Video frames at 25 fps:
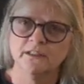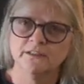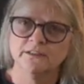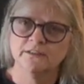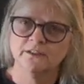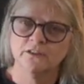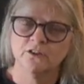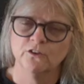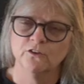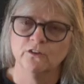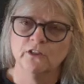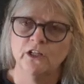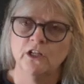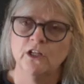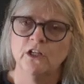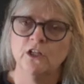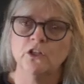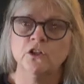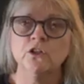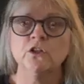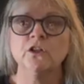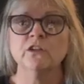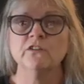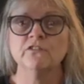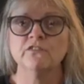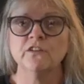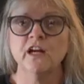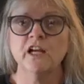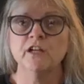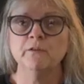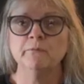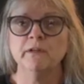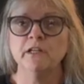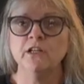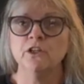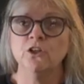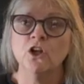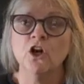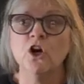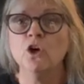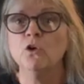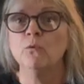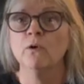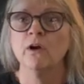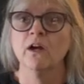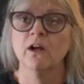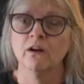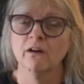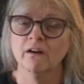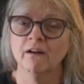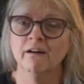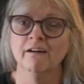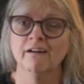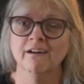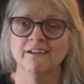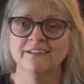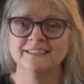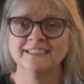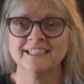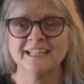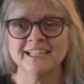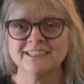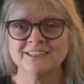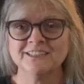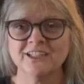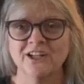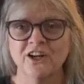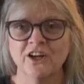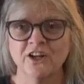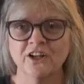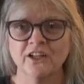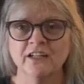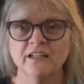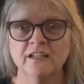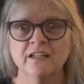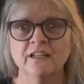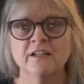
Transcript: so you can find me nowhere on TikTok,